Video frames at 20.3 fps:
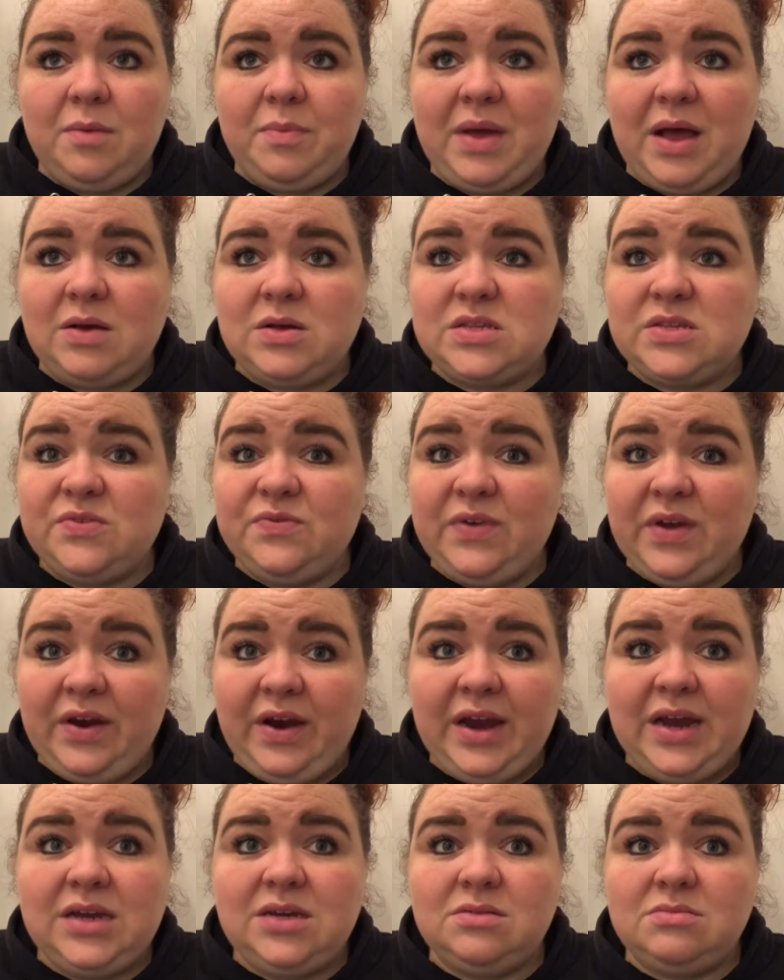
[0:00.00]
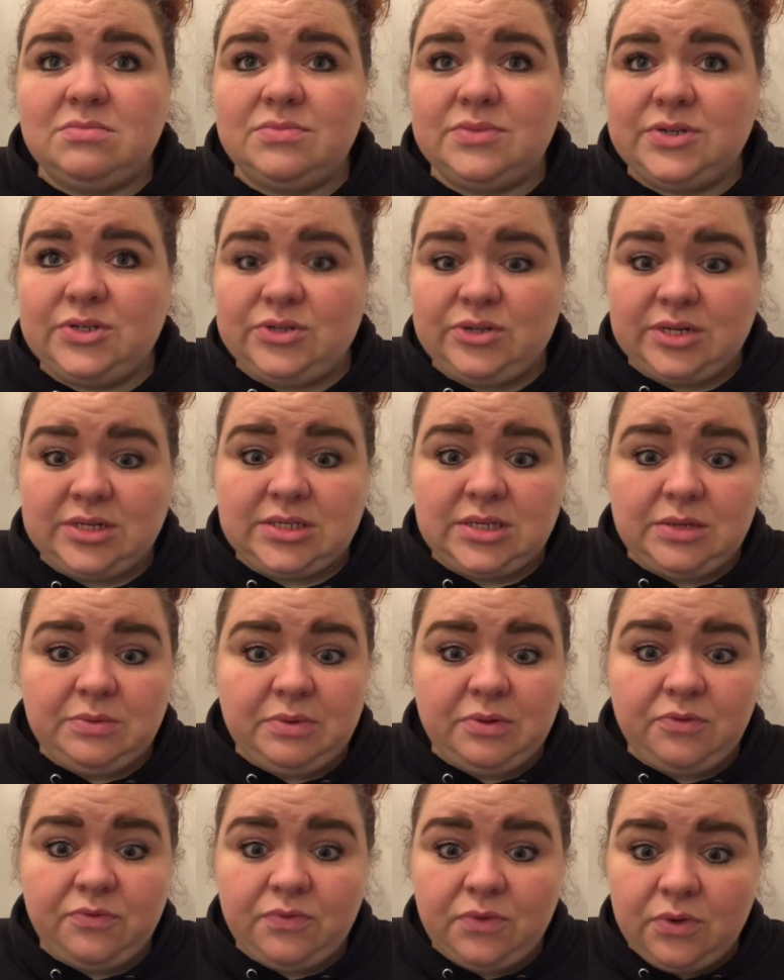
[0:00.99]
I was very
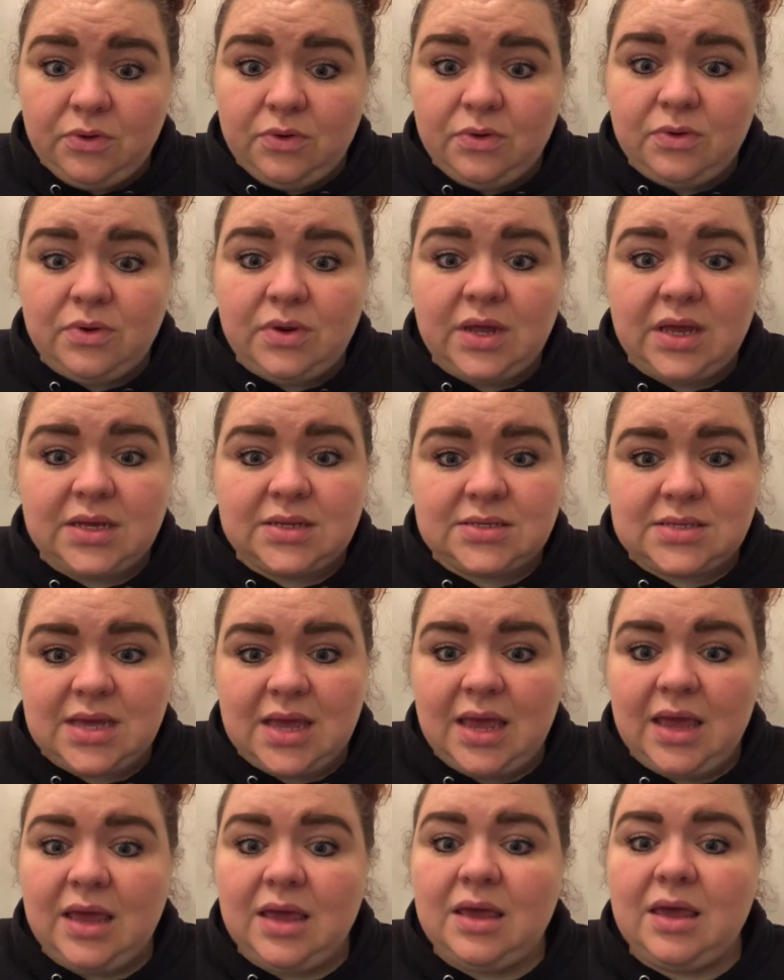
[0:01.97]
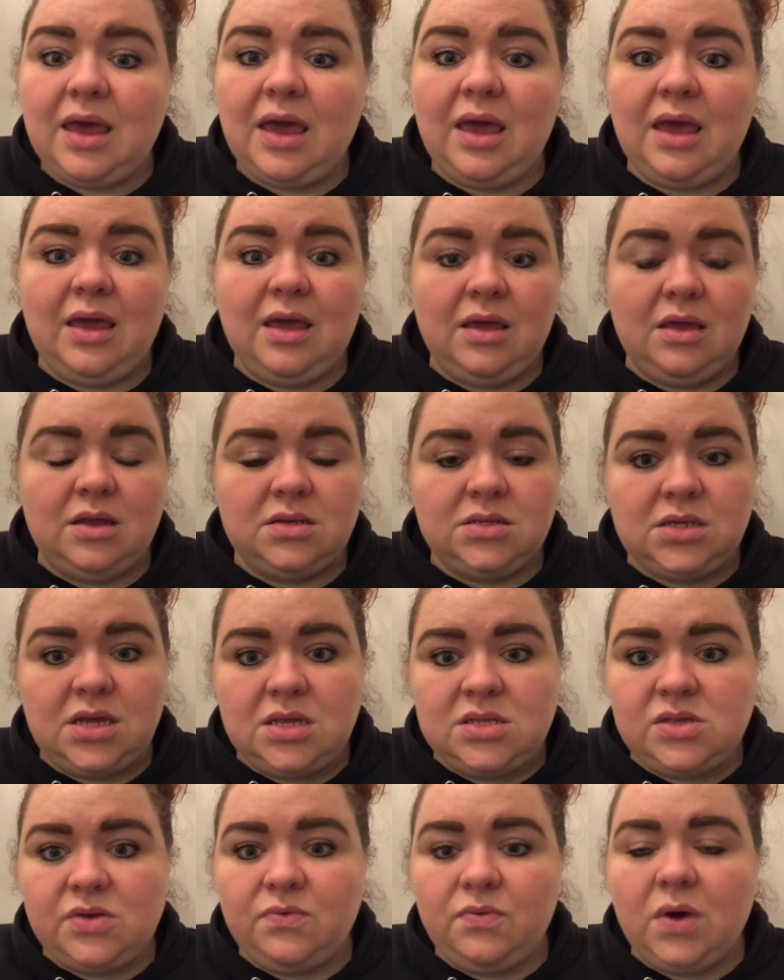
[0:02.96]
restricted with food intake
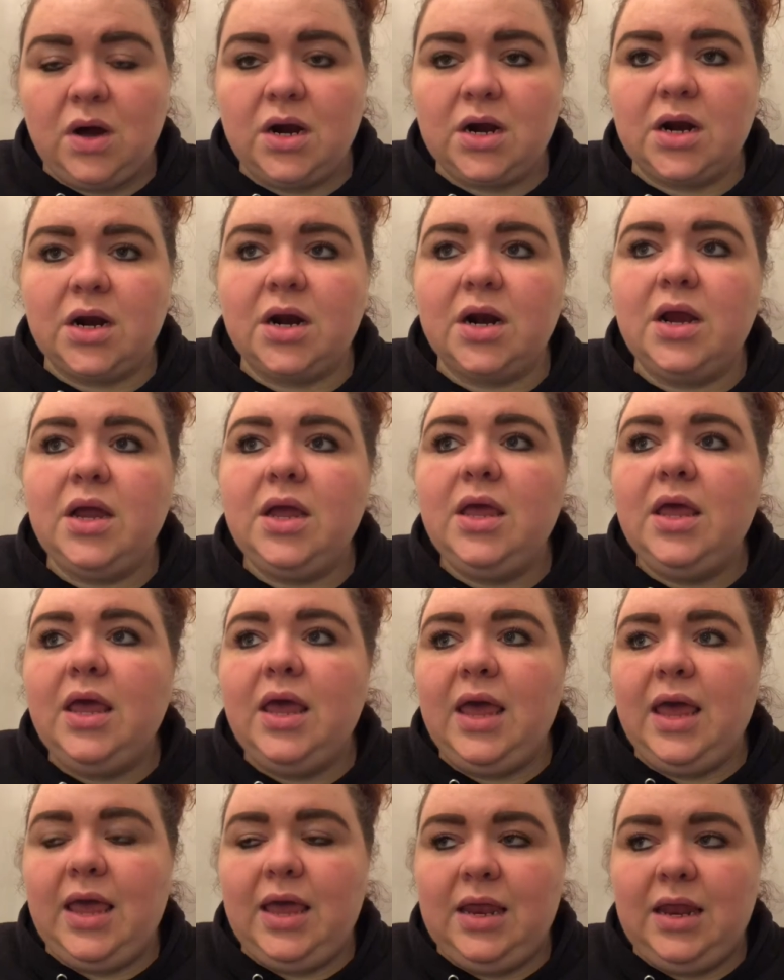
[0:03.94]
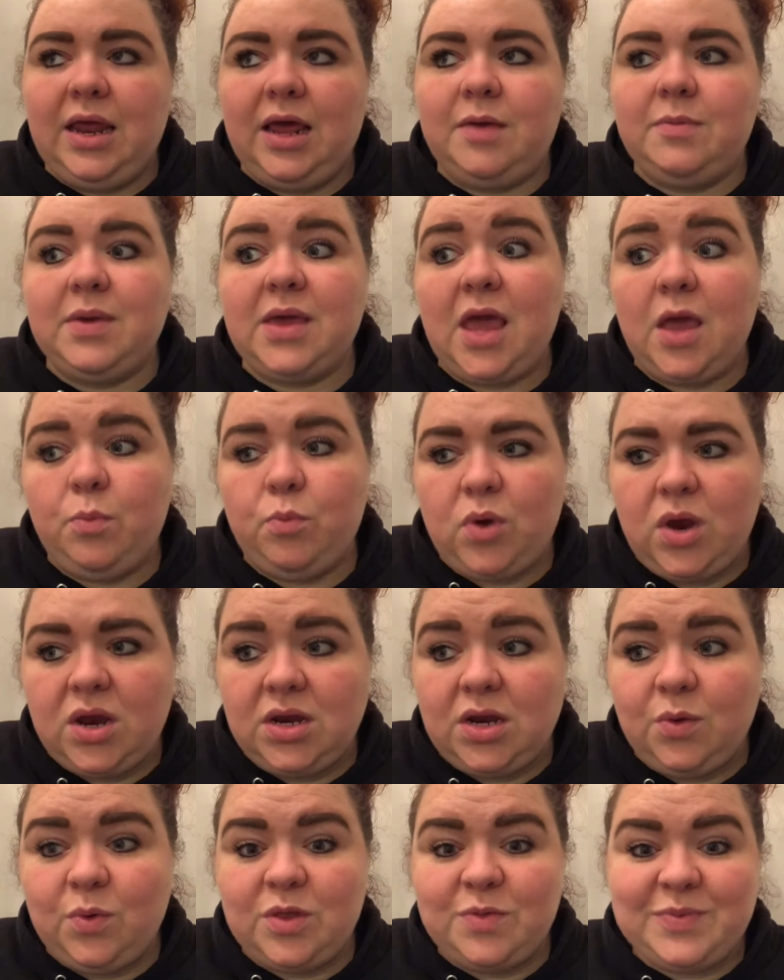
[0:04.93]
and tons of water, and I
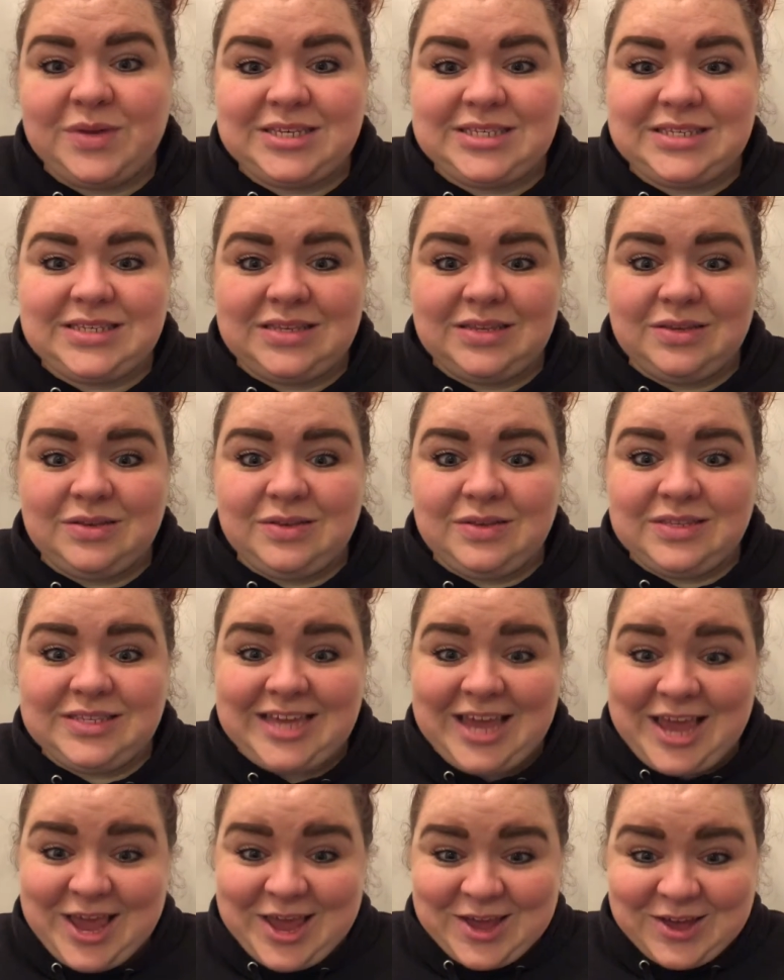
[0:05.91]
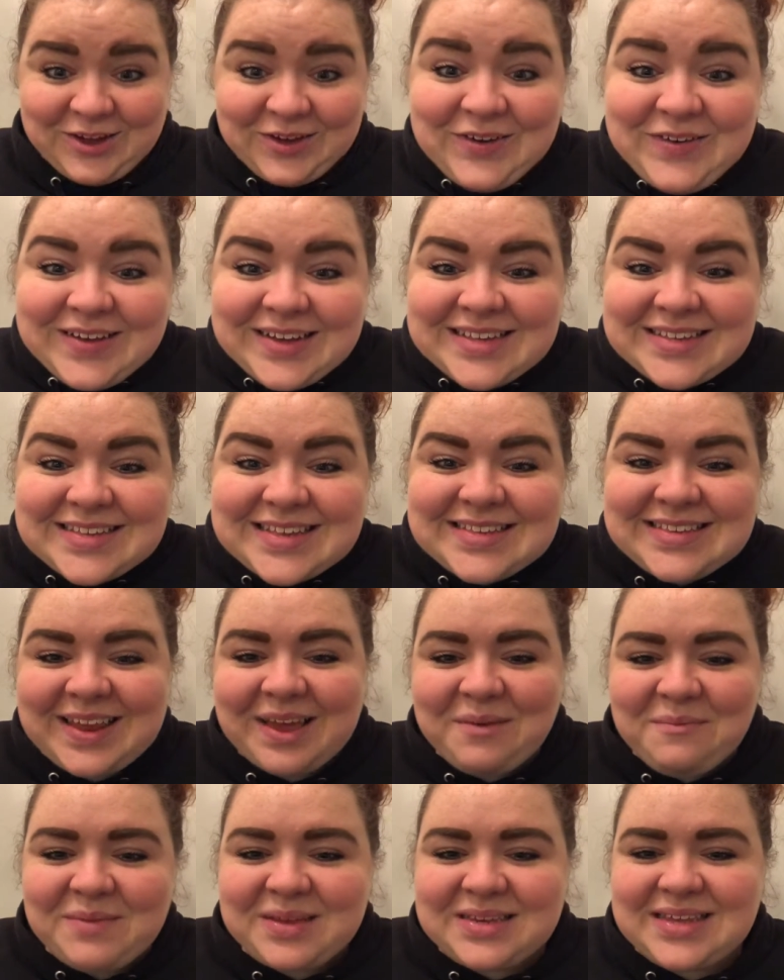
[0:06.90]
became pregnant with Mateo,
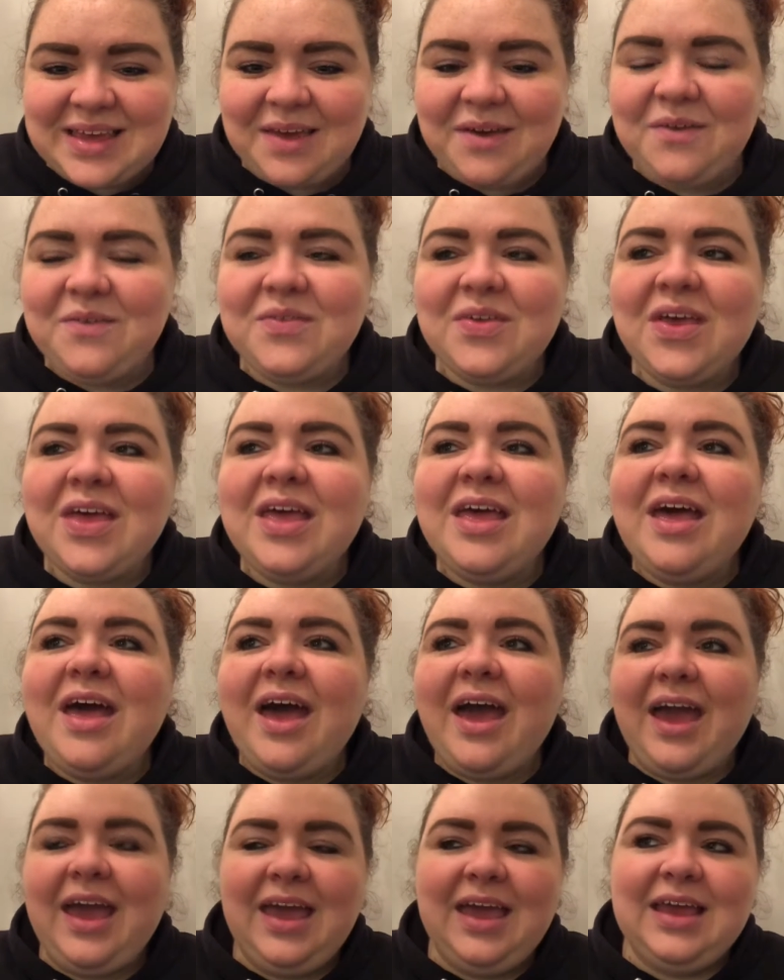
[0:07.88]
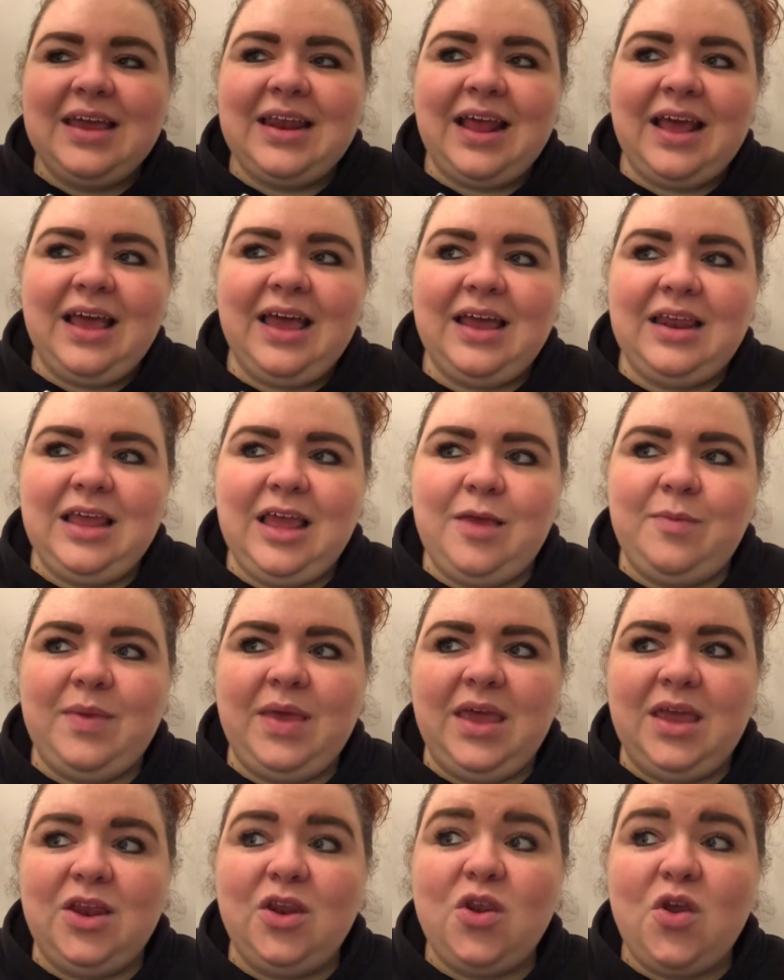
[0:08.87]
is his name, Mateo, and I
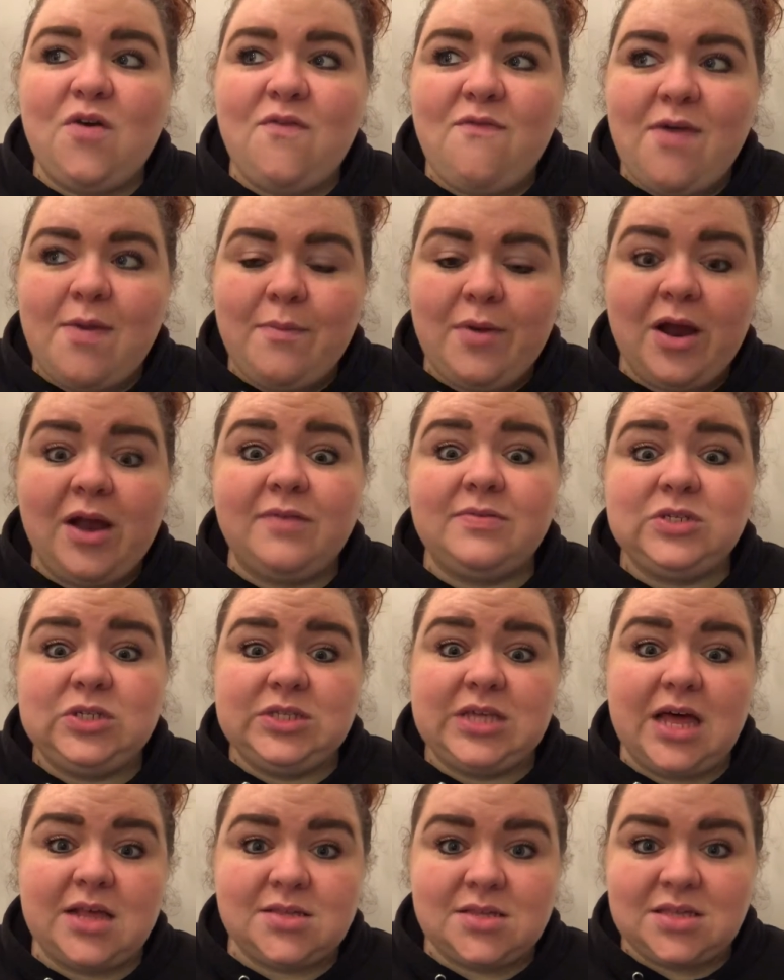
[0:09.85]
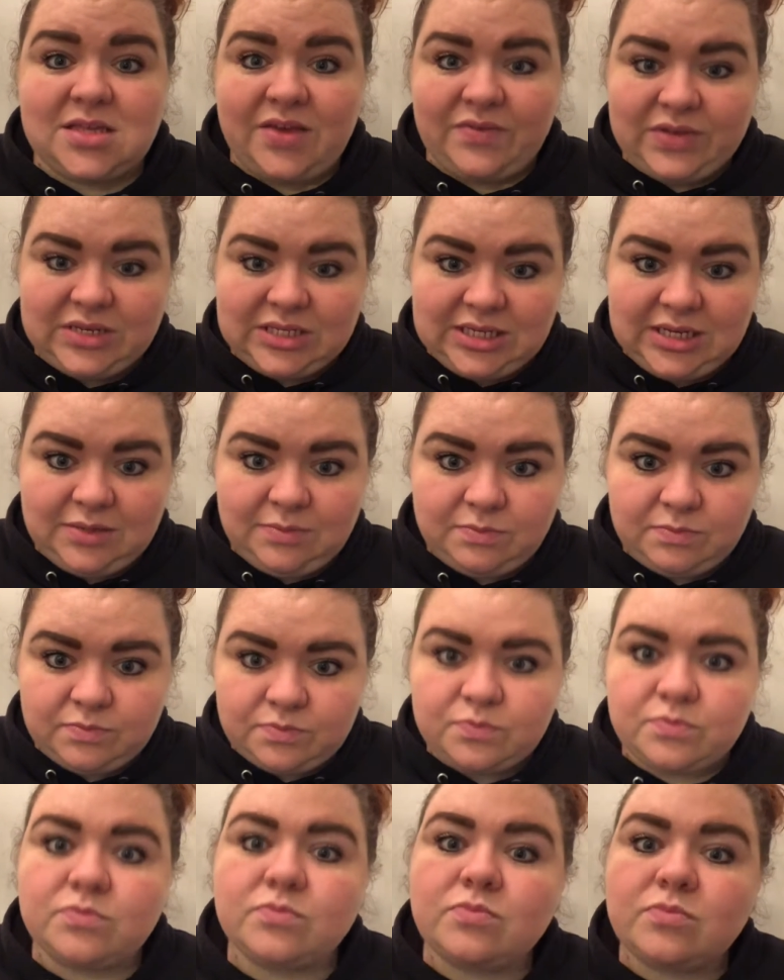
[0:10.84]
had him in November of
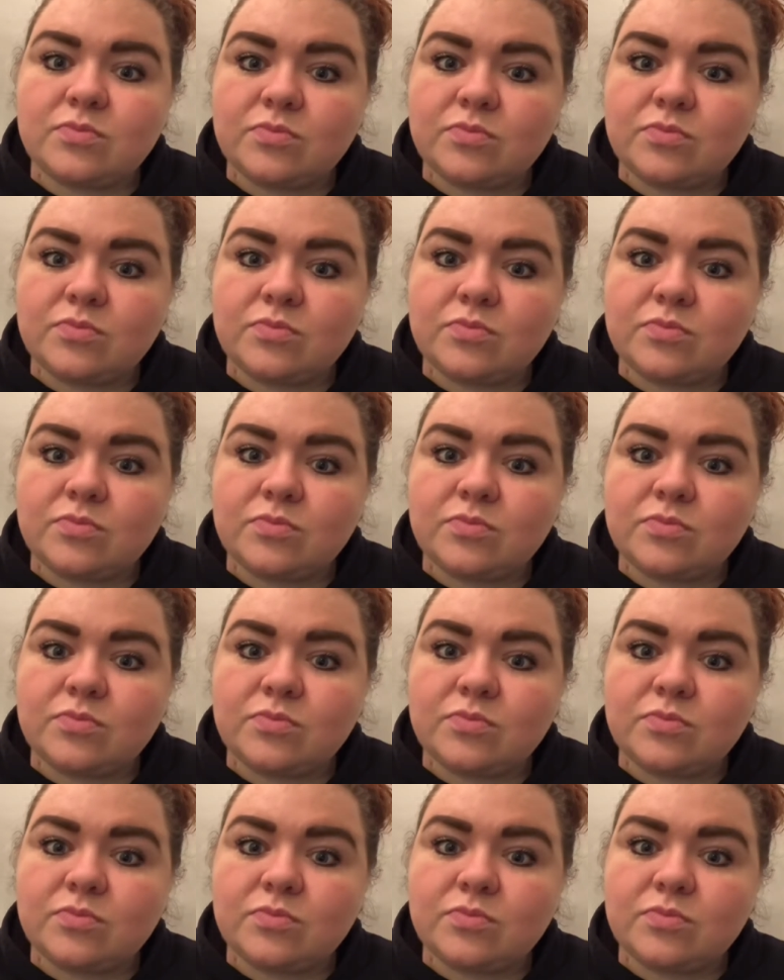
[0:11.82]
2017.